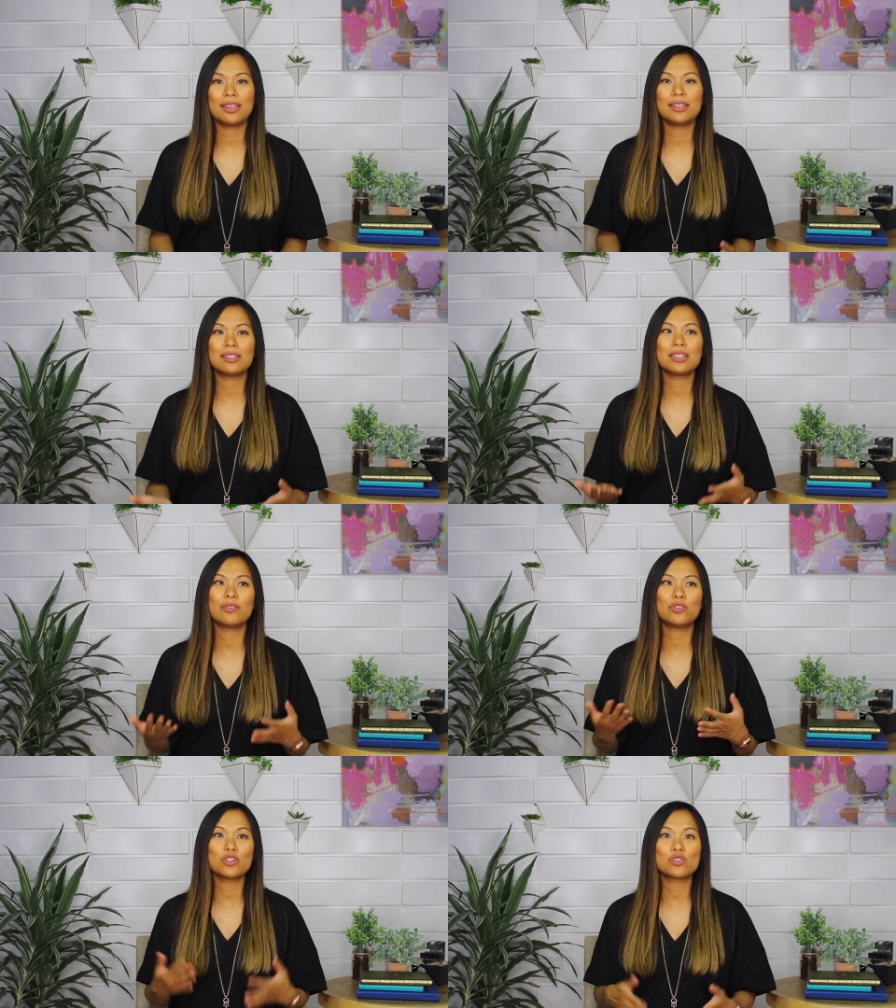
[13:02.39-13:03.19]
And
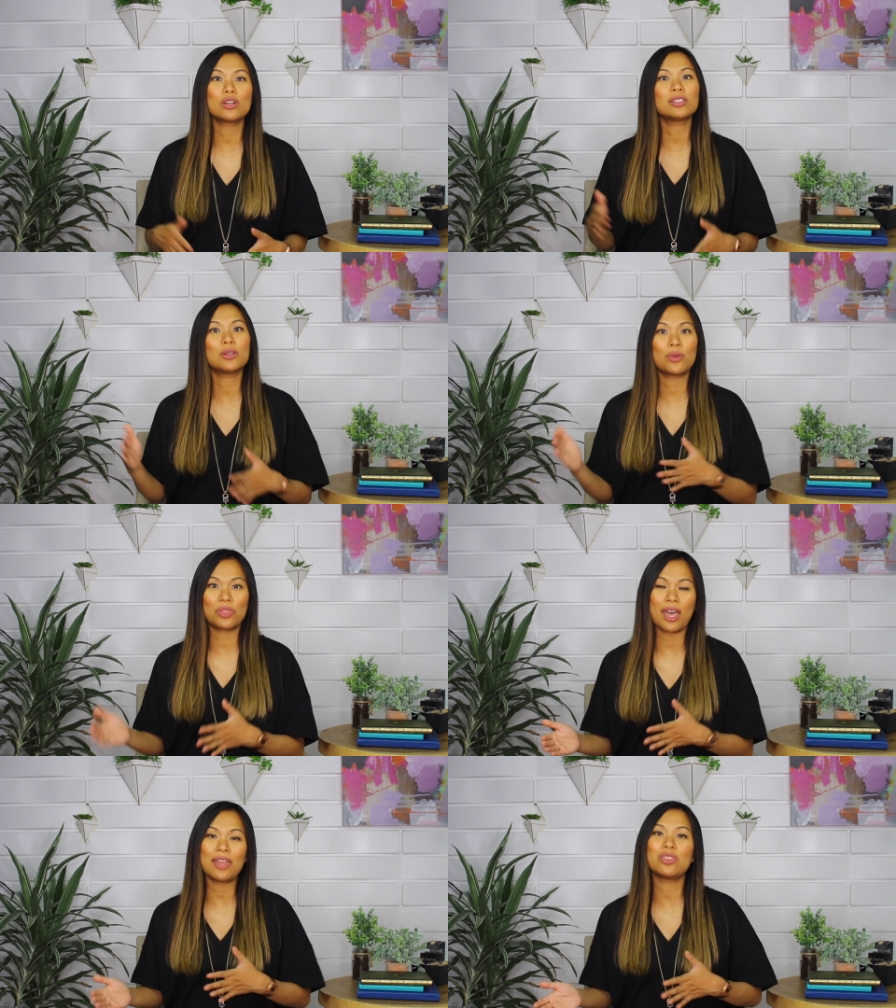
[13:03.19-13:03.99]
if you're struggling
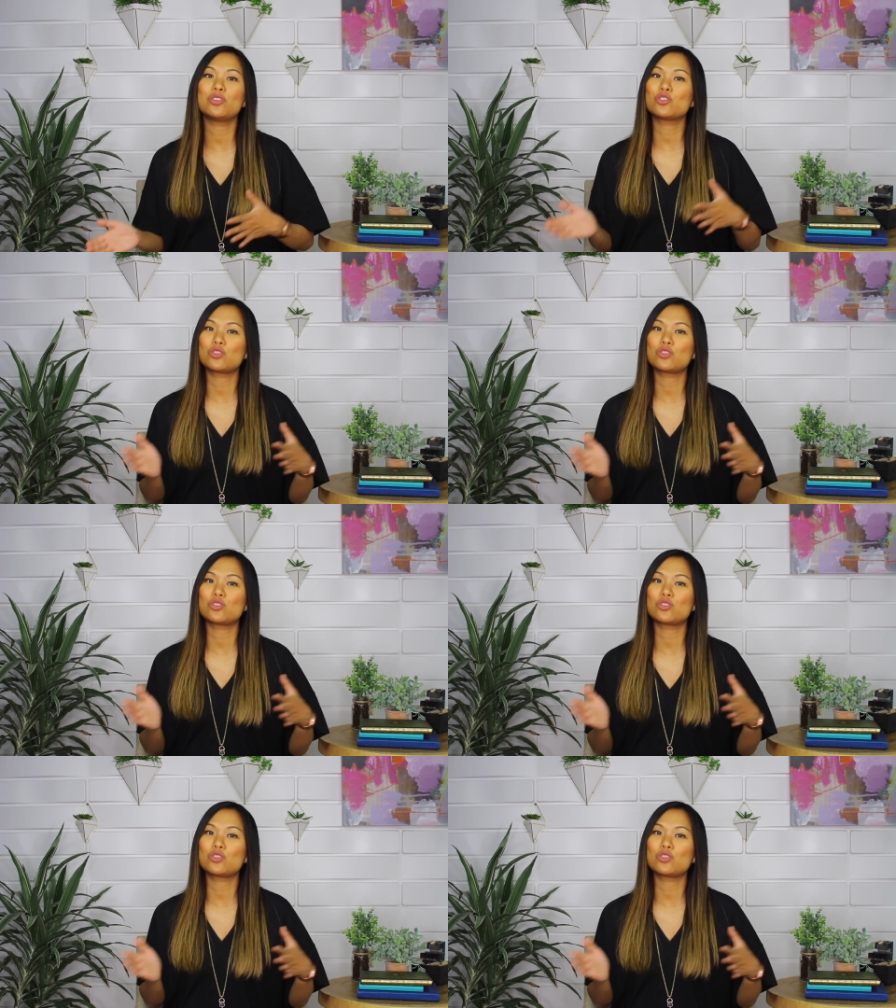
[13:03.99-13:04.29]
with that, then you're